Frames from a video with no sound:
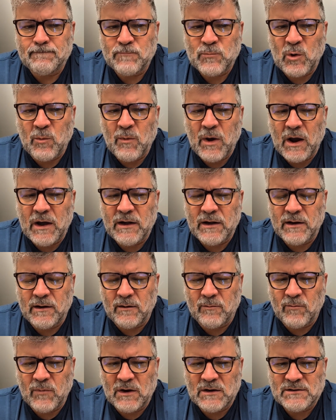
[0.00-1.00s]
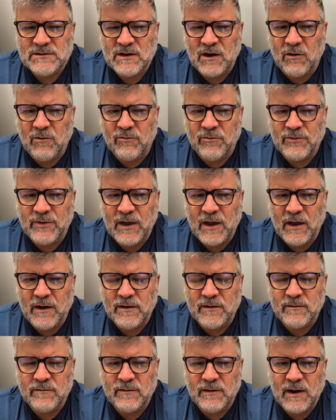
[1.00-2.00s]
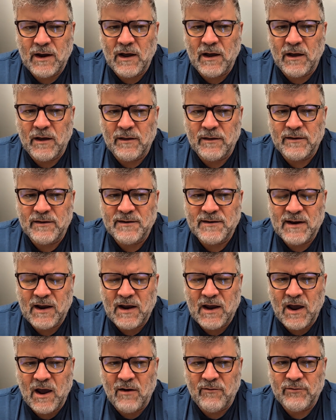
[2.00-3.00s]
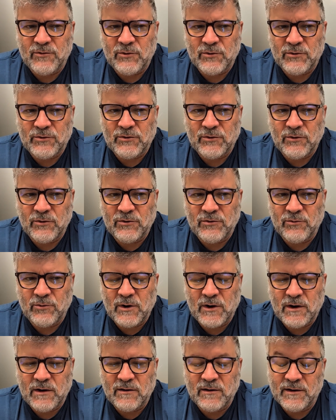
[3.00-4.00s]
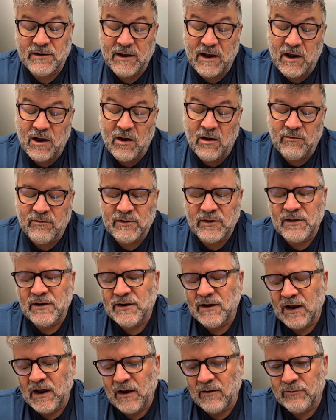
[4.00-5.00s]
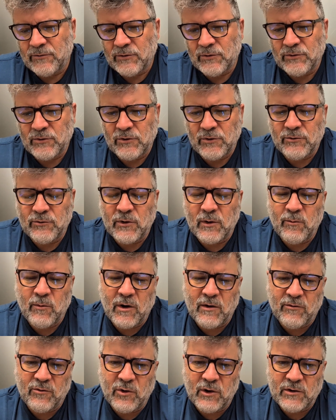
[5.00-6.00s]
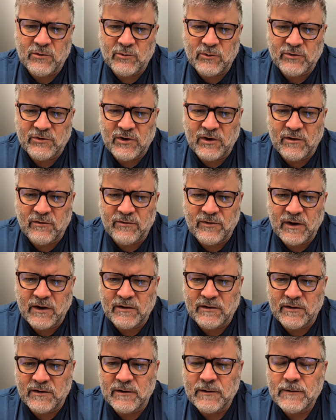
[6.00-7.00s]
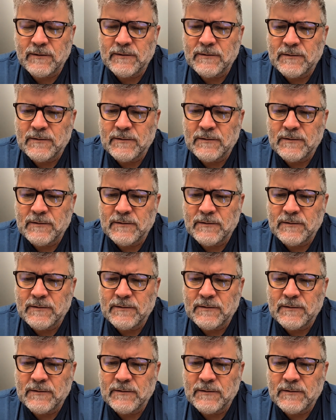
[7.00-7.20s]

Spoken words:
reminding myself that, yeah, the day after surgery, the day of and the day after surgery, my voice was unaffected.